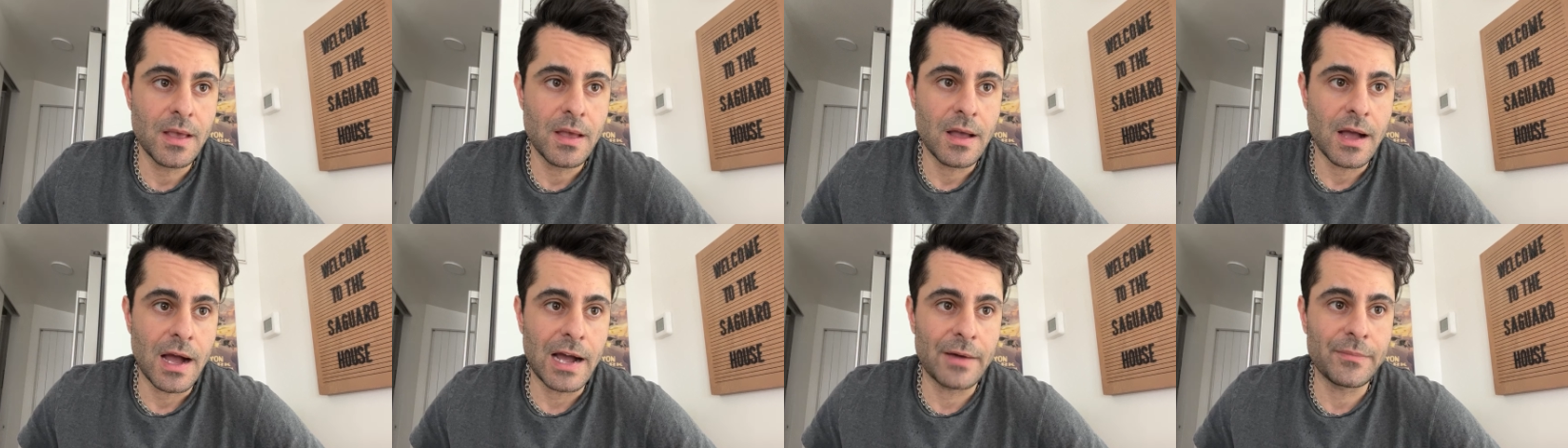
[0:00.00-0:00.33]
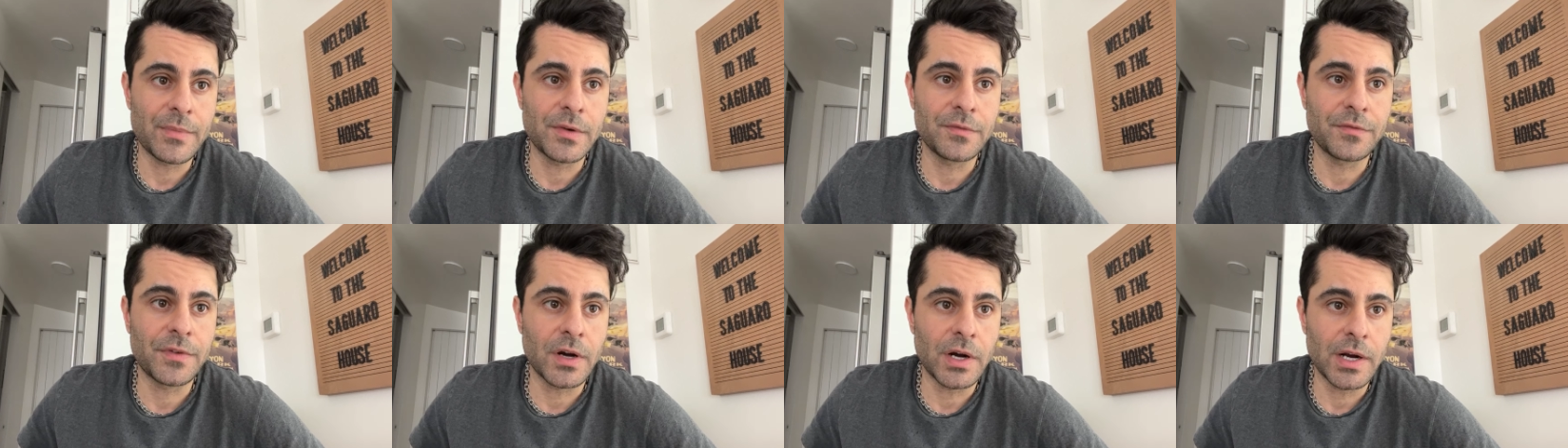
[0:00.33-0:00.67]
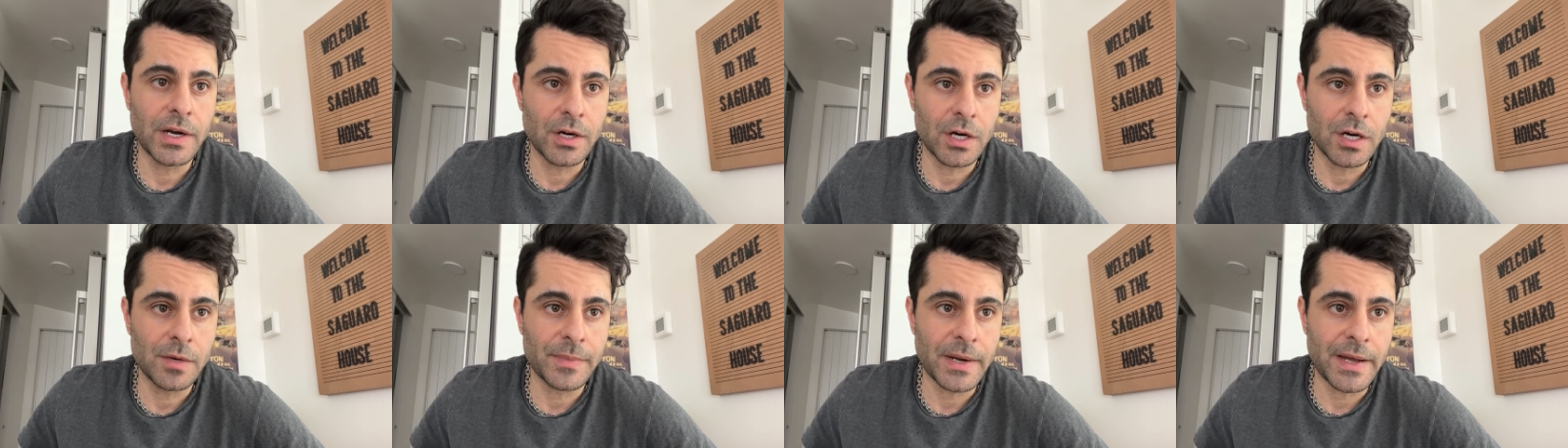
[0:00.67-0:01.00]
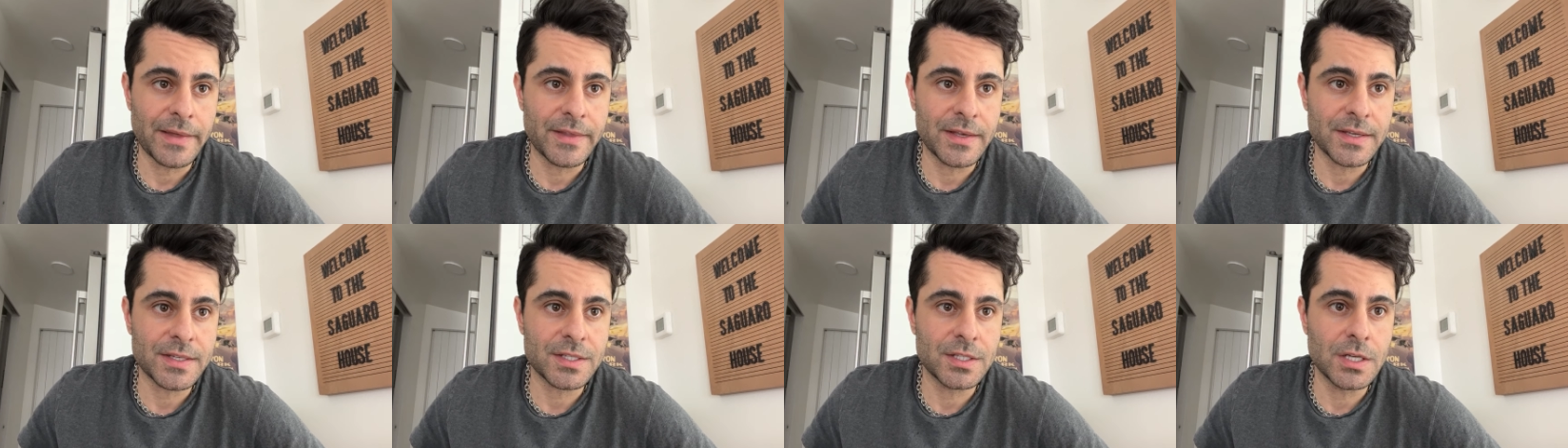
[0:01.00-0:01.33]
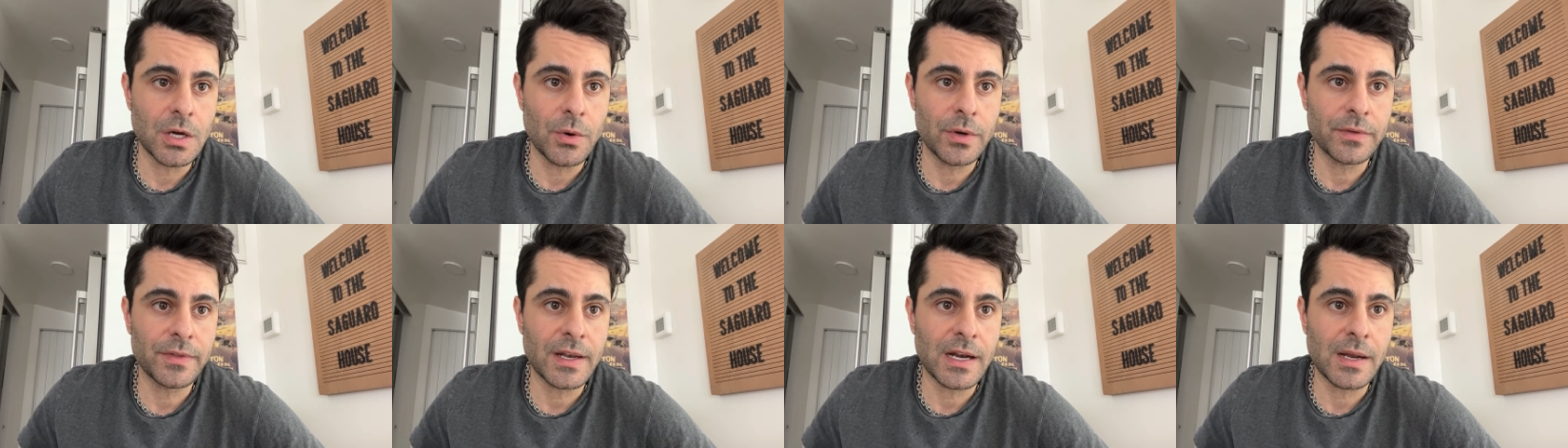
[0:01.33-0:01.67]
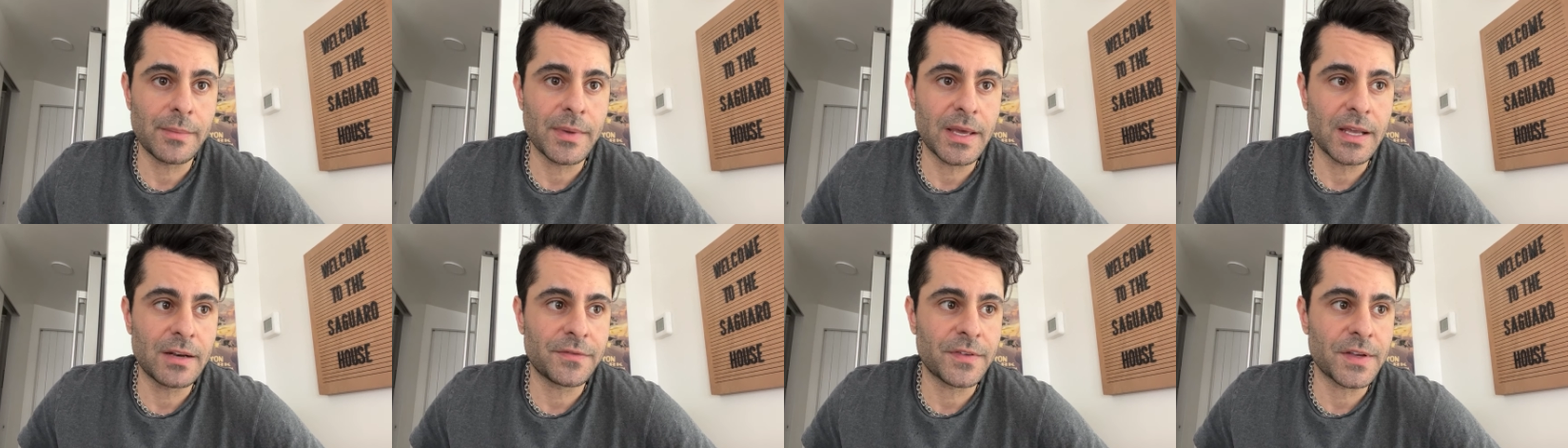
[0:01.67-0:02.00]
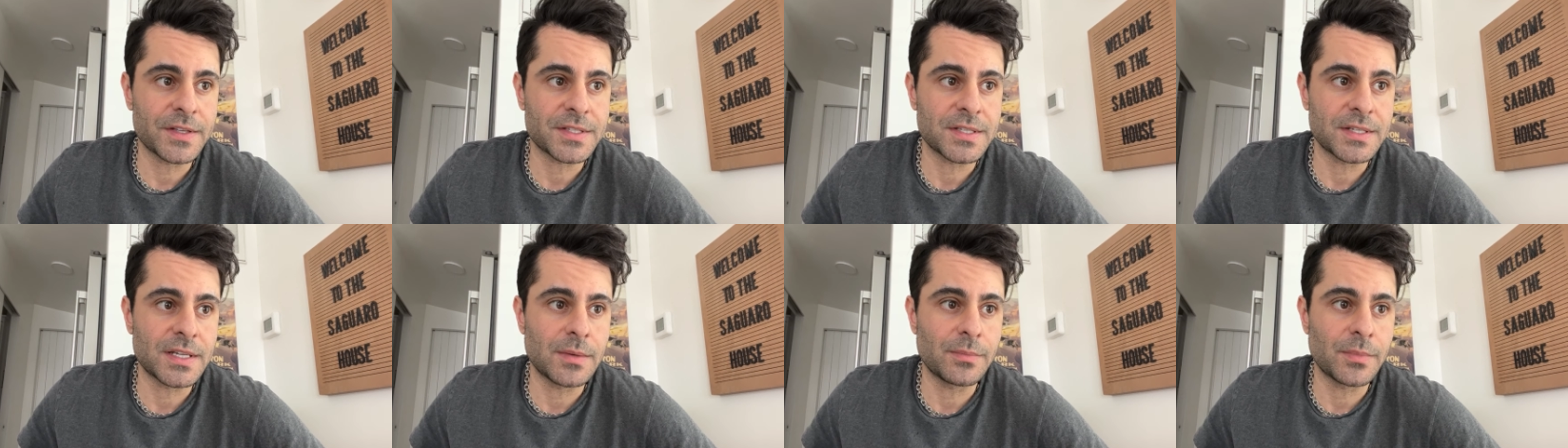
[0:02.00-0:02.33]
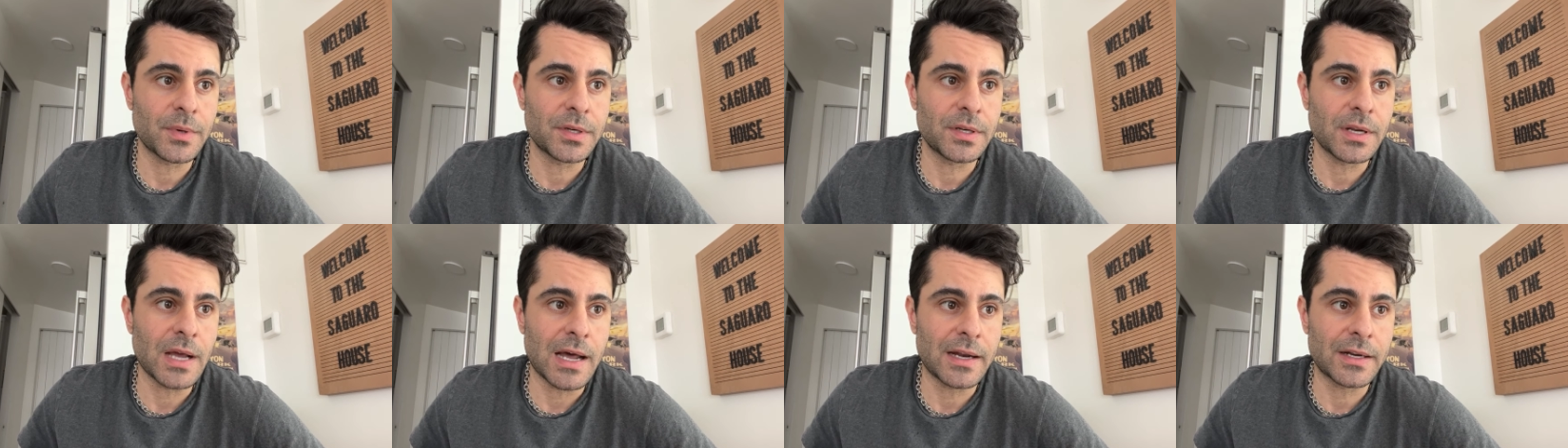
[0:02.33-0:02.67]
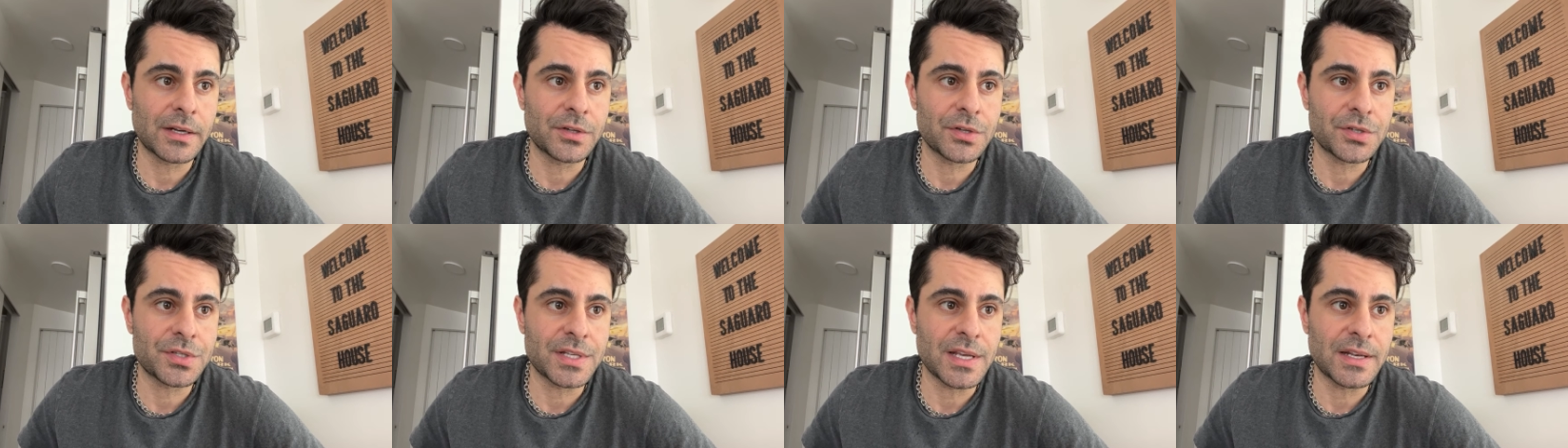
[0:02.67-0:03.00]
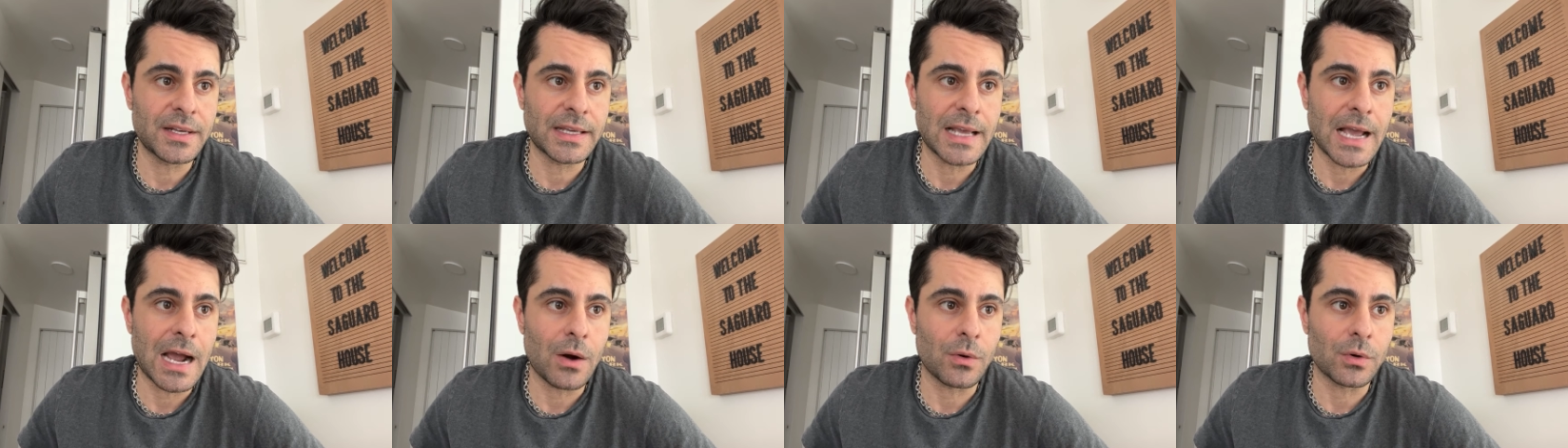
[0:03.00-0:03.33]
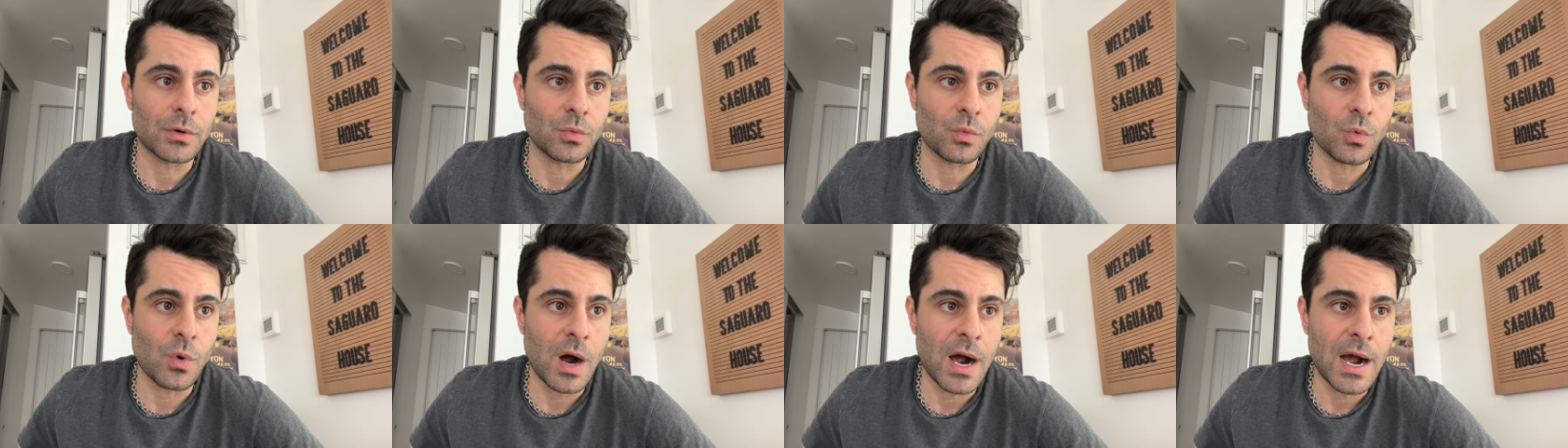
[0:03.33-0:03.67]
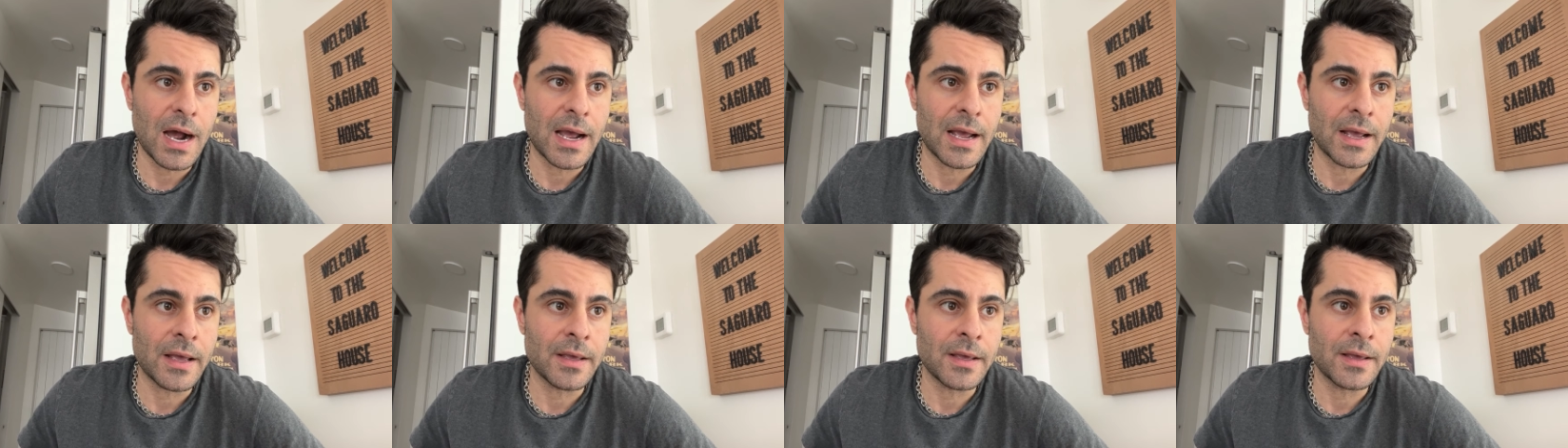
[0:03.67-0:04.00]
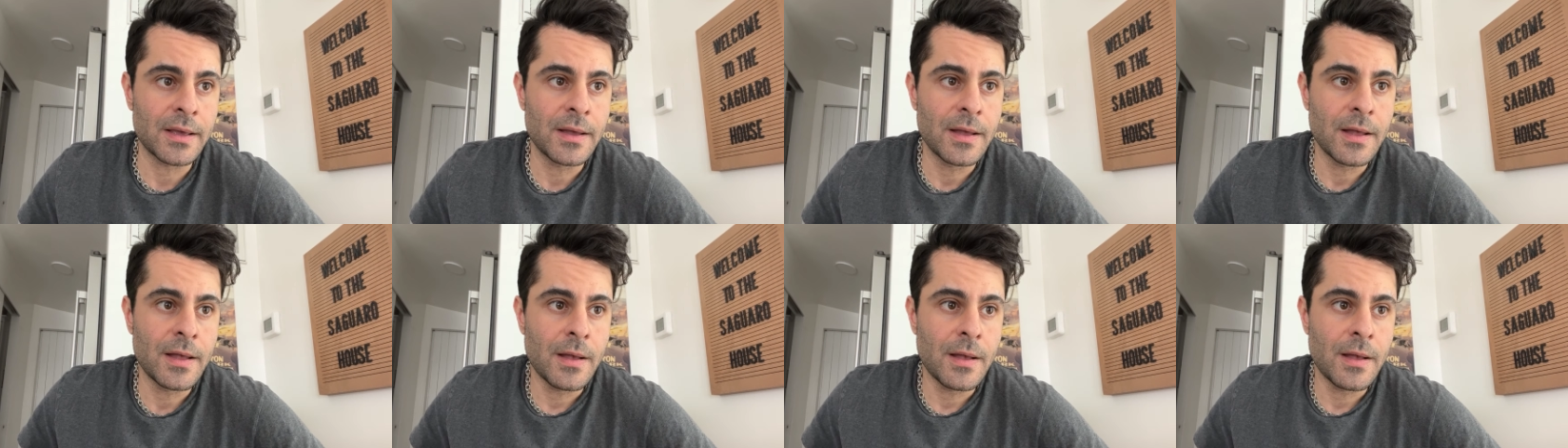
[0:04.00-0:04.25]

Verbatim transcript: I've been very hurt by this, knowing that I manifested it, but not understanding how or why,